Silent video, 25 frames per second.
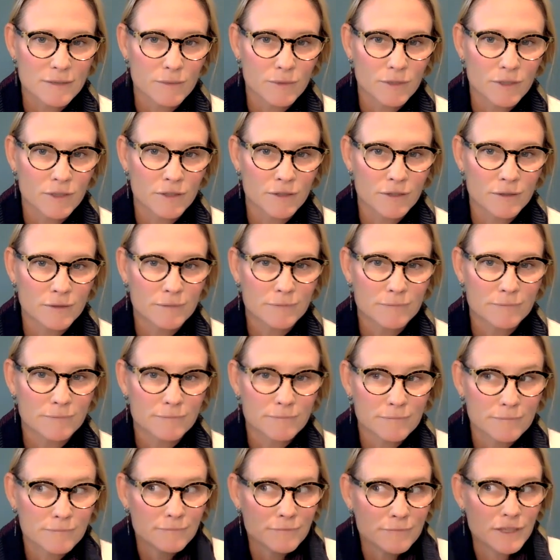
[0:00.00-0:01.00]
it will
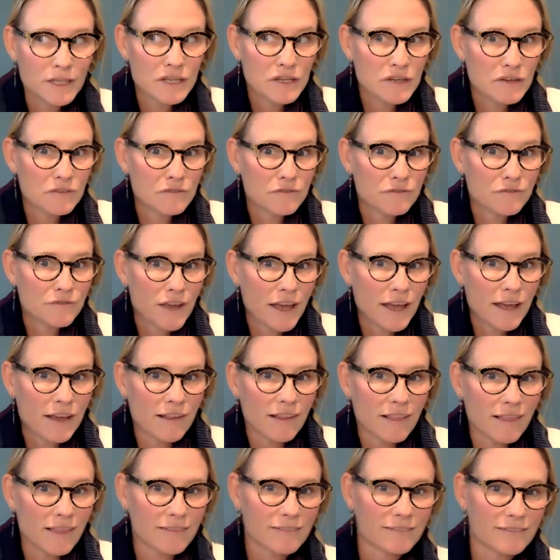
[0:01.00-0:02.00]

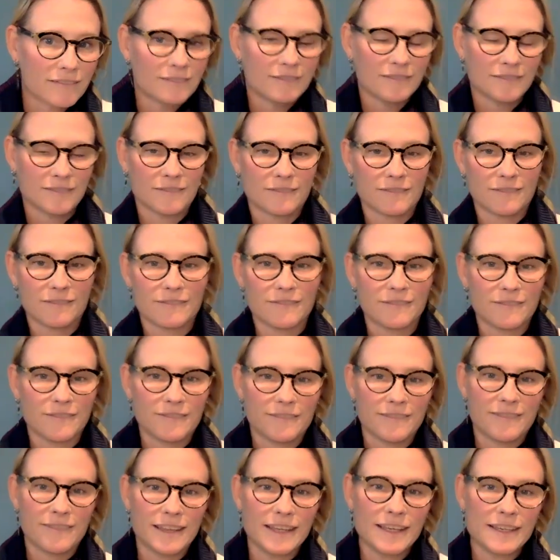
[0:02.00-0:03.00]
fail,
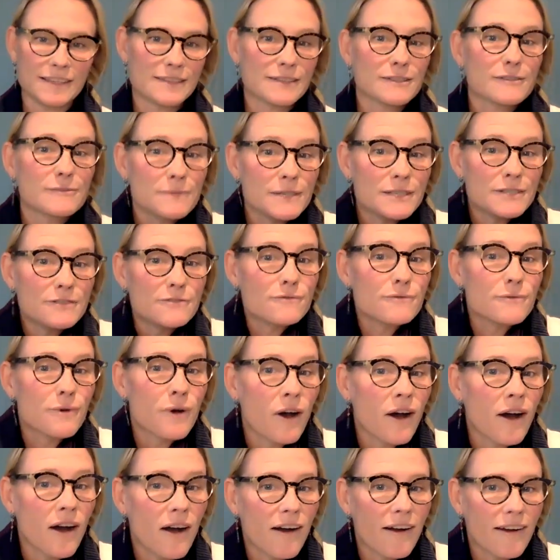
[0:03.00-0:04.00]
thinks it'll be
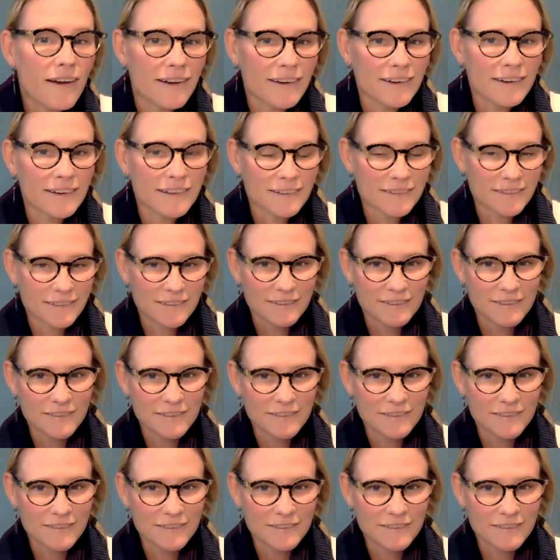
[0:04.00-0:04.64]
too hard,